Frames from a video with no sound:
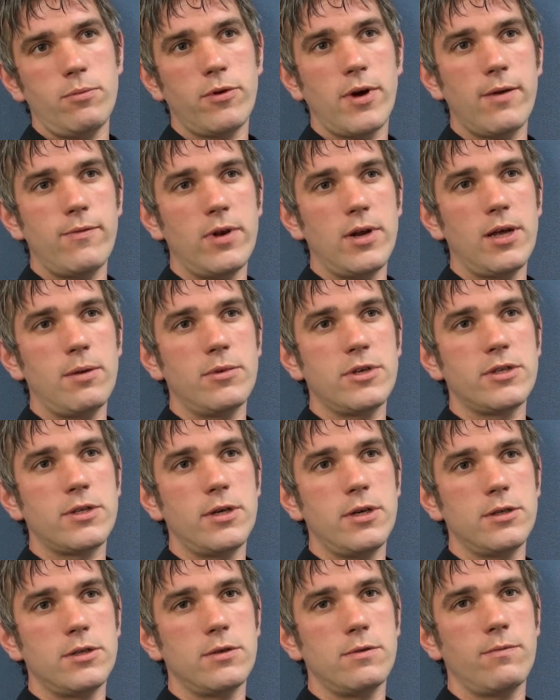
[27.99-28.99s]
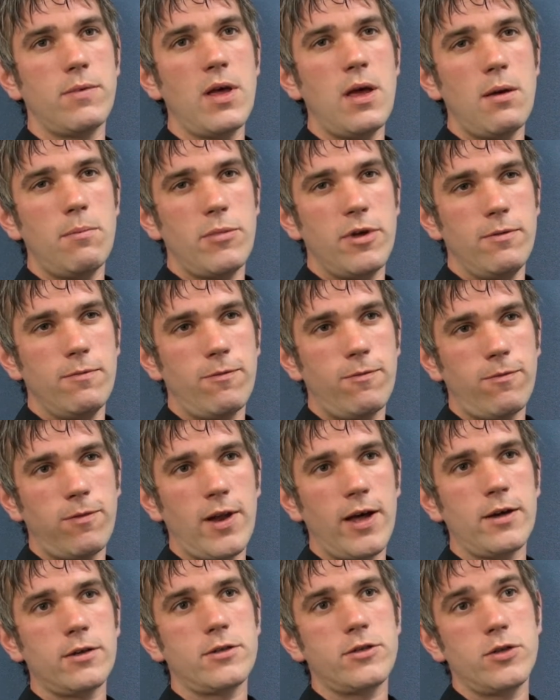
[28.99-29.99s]
Private label sales have been
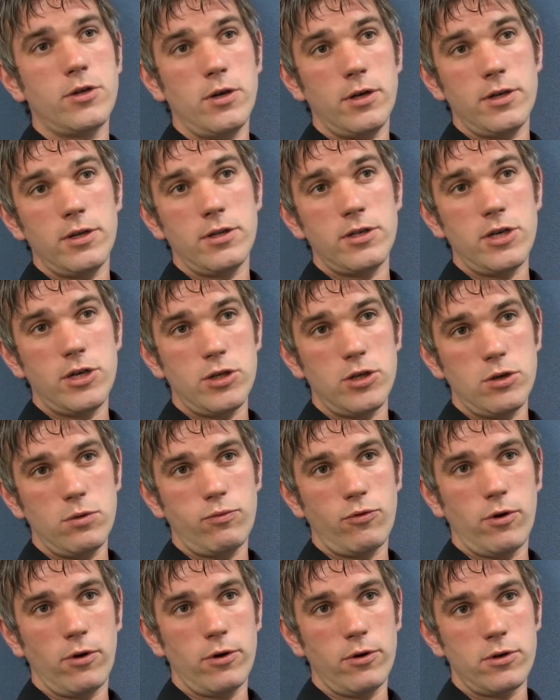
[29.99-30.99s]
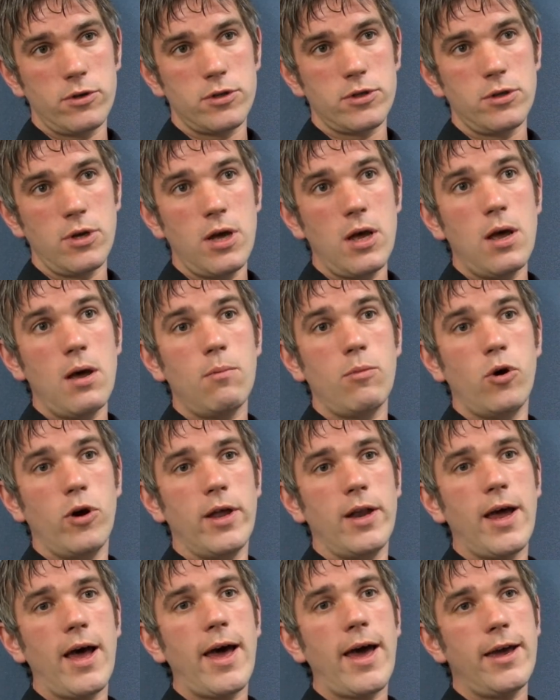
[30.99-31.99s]
flat, certainly in tissue products,
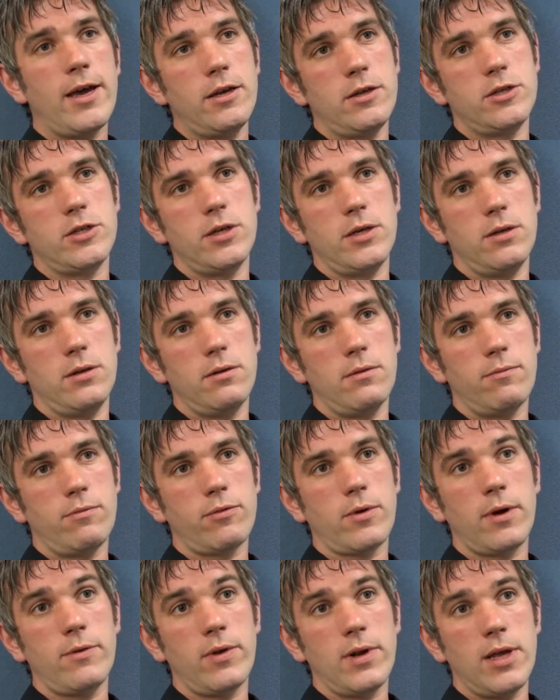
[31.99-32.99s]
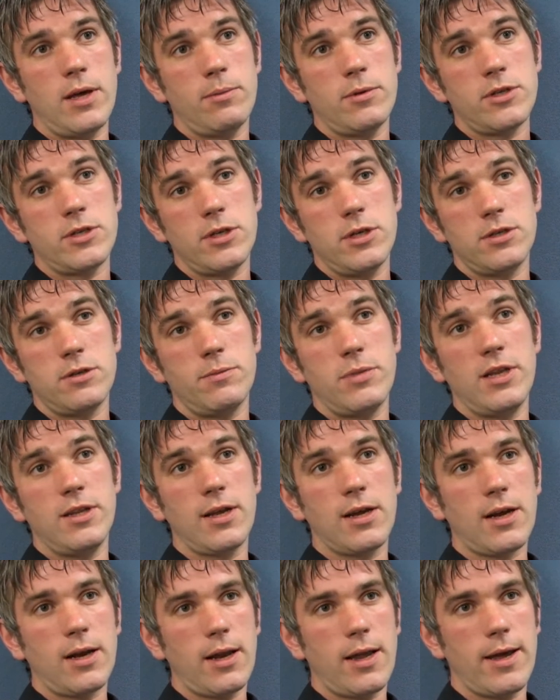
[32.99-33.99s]
but in hygiene, private label sales have been
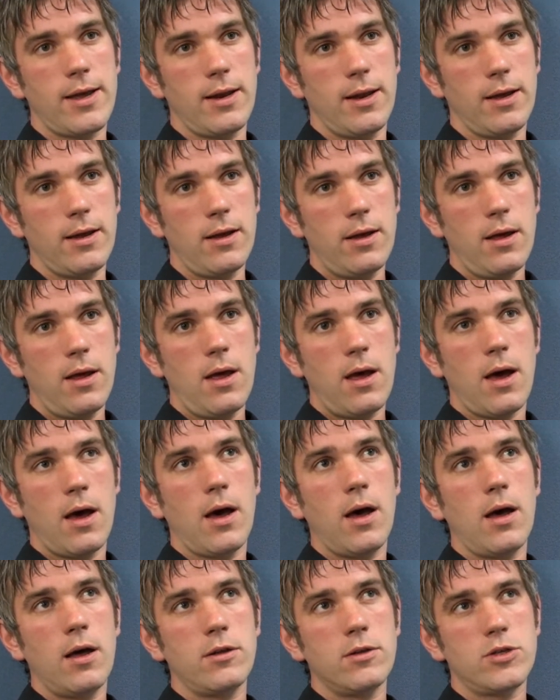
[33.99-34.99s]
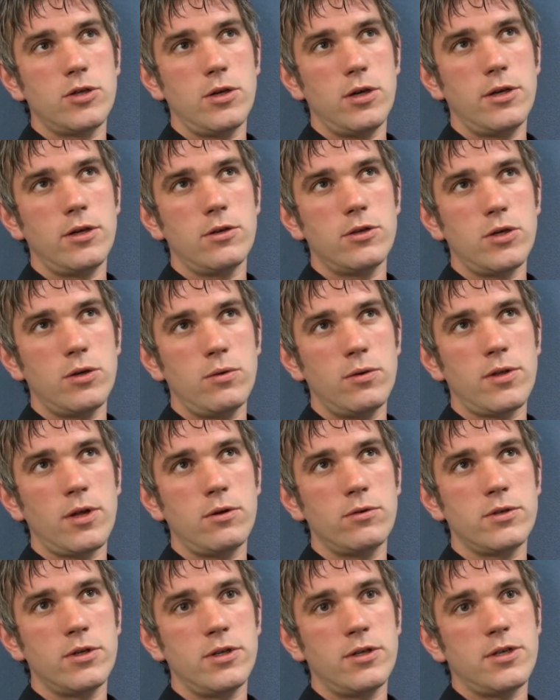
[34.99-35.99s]
declining. And certainly in
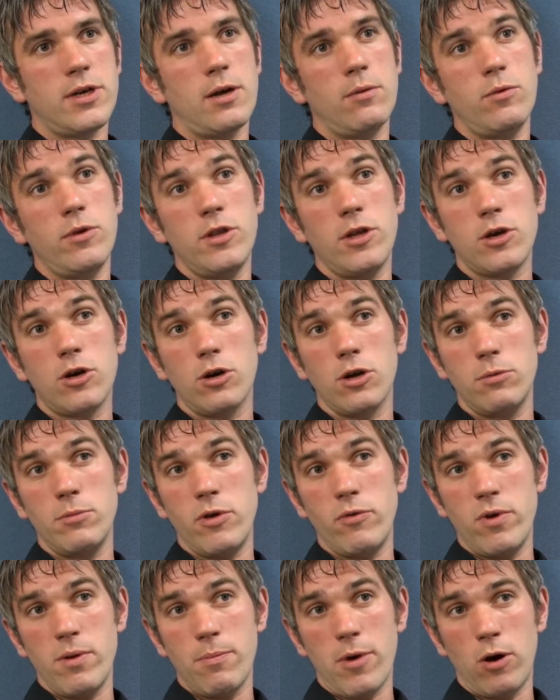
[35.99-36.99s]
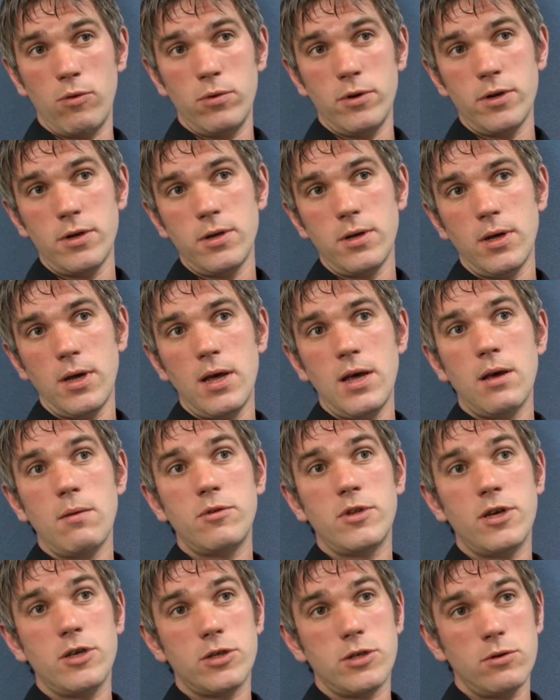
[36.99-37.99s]
2010, when the economy rebounded,
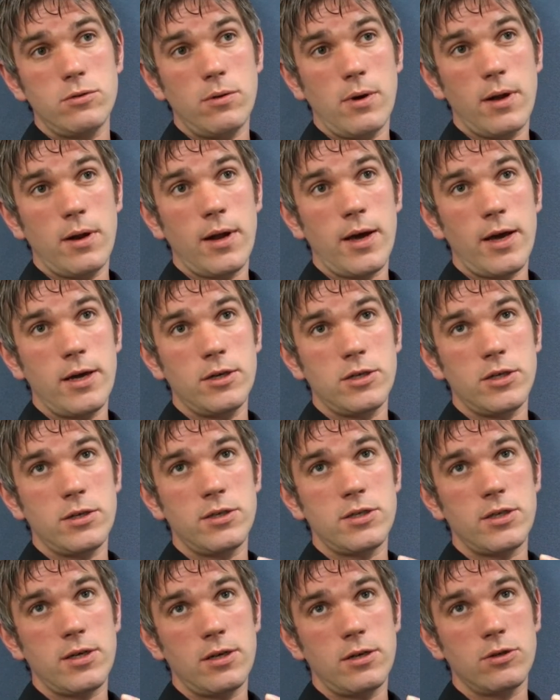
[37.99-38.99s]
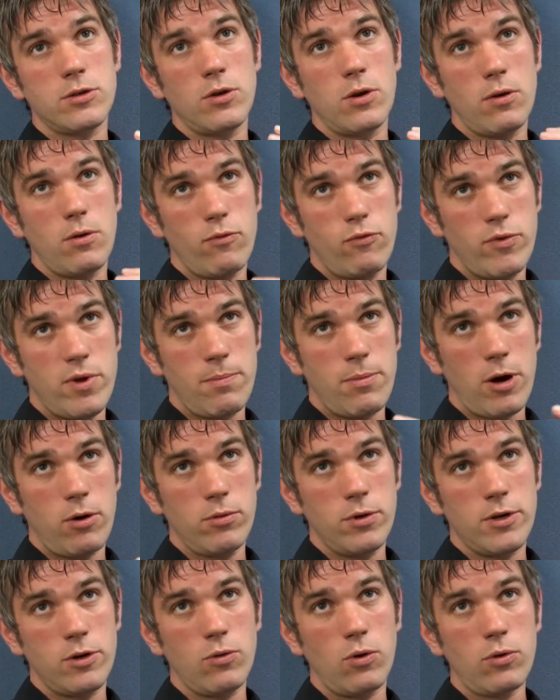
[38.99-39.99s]
tissue and hygiene sales
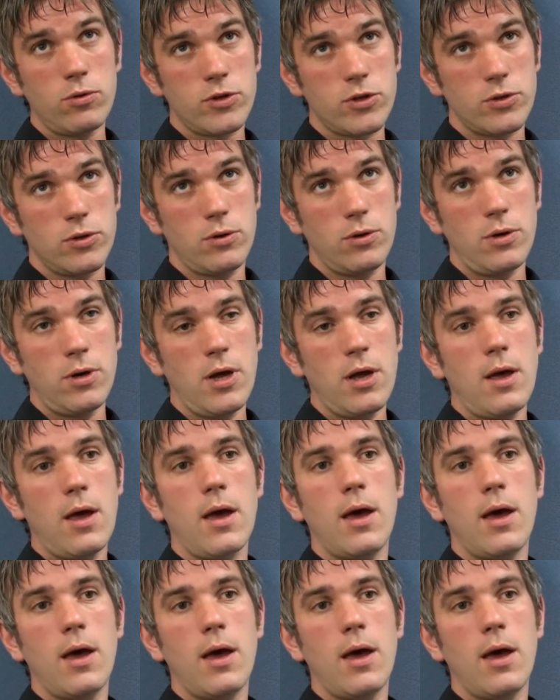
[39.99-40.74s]
rebounded also.